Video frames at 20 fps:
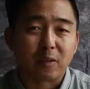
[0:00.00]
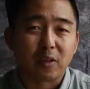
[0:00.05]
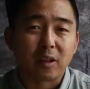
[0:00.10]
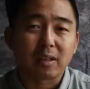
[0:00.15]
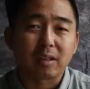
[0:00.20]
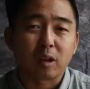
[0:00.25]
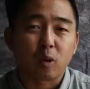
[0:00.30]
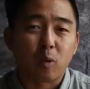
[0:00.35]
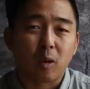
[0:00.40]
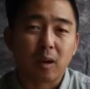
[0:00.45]

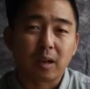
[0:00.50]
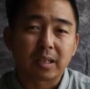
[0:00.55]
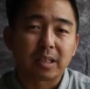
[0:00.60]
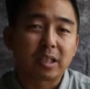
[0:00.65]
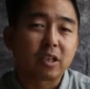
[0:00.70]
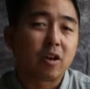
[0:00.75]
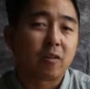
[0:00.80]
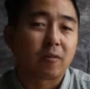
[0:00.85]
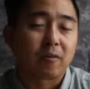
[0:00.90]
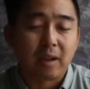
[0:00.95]
think the
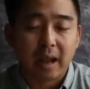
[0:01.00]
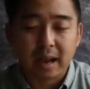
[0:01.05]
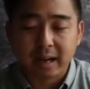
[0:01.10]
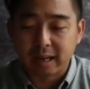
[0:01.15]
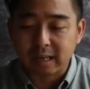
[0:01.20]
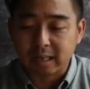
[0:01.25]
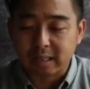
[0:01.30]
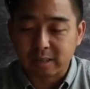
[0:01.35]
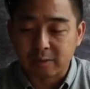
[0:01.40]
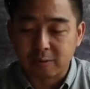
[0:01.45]
quality of
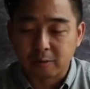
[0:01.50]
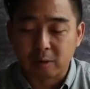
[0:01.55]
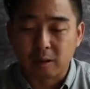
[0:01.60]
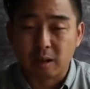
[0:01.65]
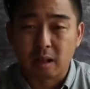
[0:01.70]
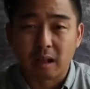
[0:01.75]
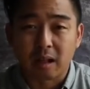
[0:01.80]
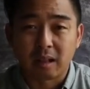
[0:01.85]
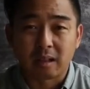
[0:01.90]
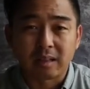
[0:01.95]
light is
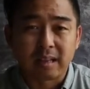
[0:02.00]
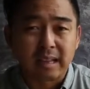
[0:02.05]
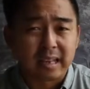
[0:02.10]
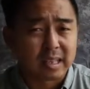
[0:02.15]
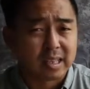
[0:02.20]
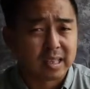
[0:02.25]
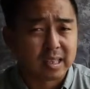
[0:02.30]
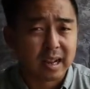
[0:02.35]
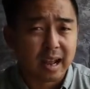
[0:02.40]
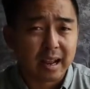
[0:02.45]
uh,
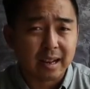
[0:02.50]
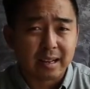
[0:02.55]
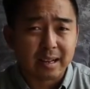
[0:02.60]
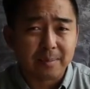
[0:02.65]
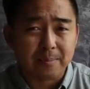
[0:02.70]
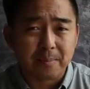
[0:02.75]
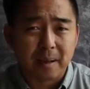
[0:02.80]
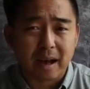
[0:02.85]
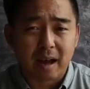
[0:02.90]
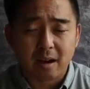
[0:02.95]
is slightly
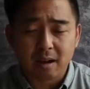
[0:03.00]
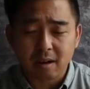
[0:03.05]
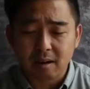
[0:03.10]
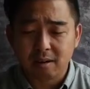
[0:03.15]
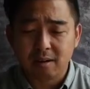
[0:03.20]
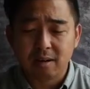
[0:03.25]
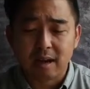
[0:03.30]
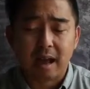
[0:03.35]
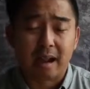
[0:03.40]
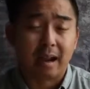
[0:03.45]
better.
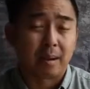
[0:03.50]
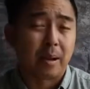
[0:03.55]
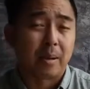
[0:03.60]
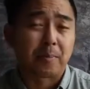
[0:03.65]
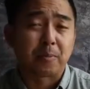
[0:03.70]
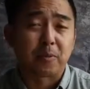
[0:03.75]
I, I